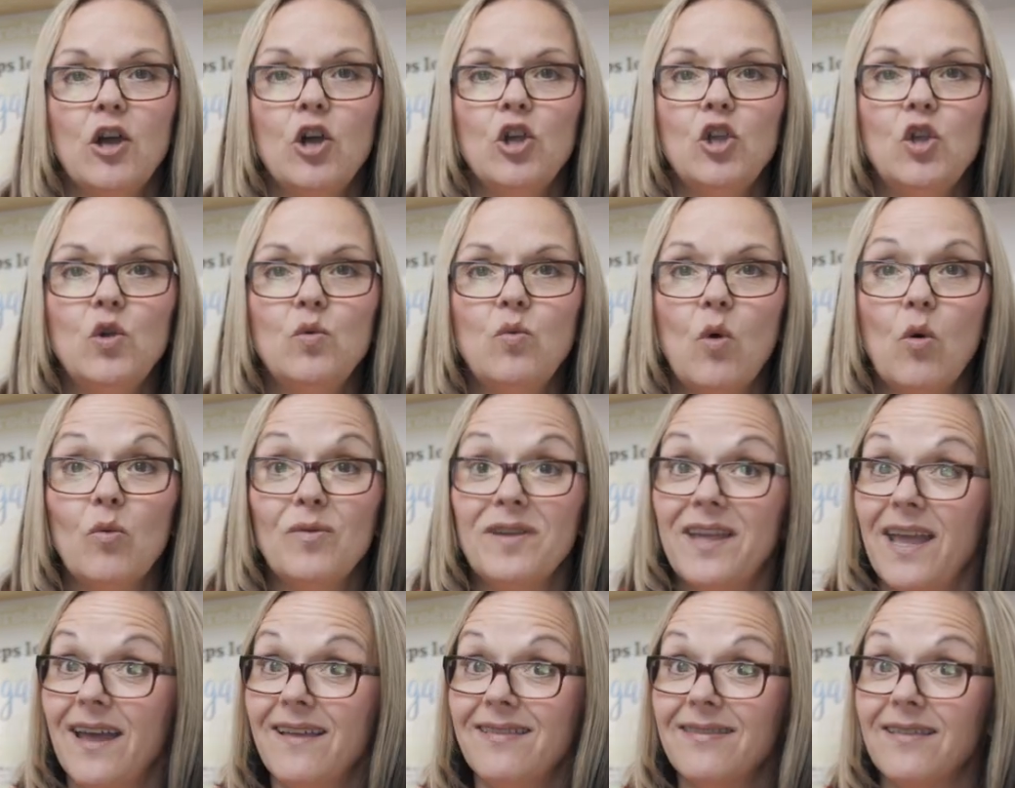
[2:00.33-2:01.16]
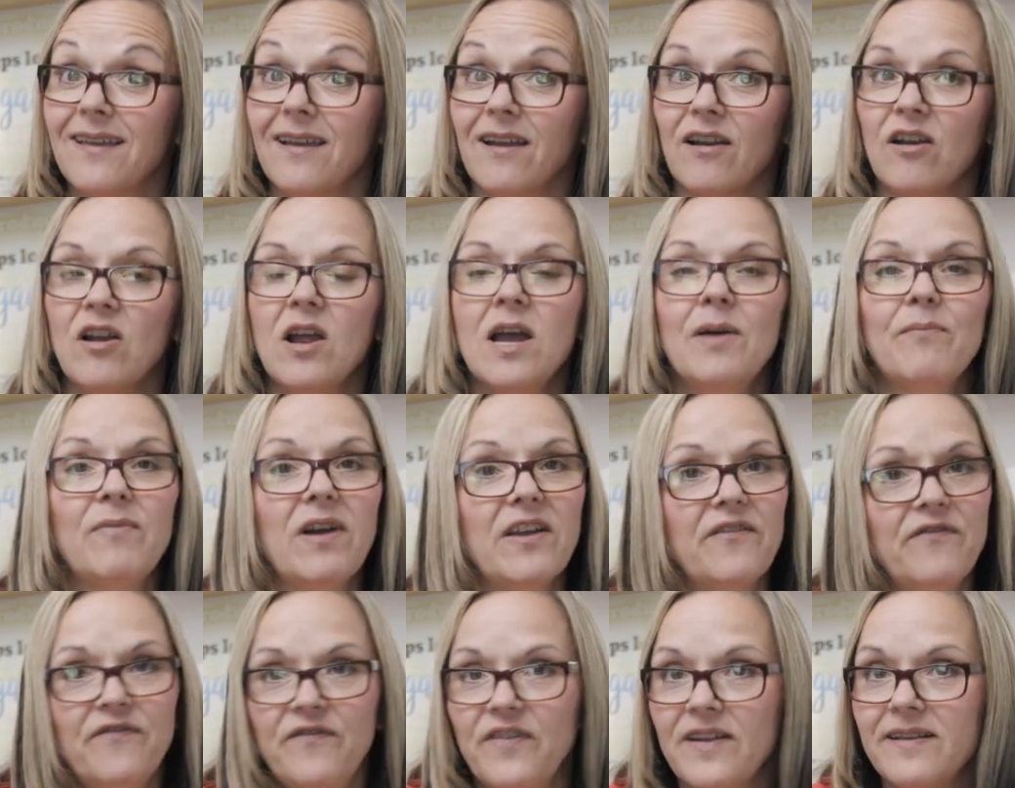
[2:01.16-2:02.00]
You won't get there by
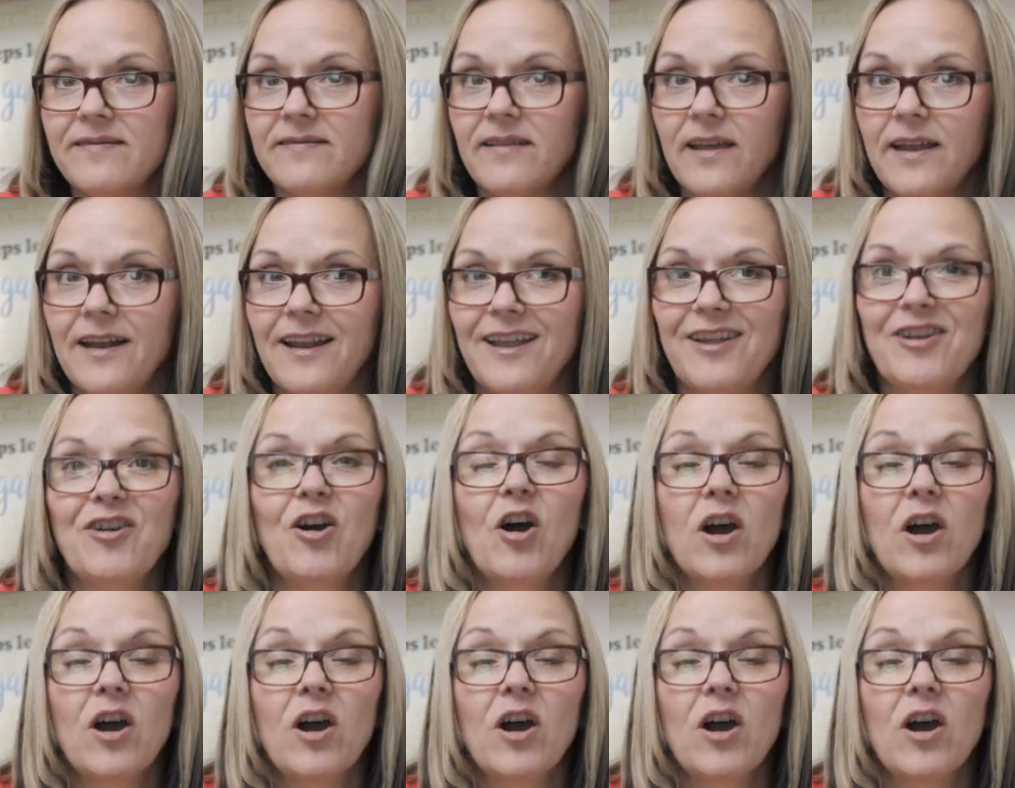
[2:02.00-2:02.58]
fixating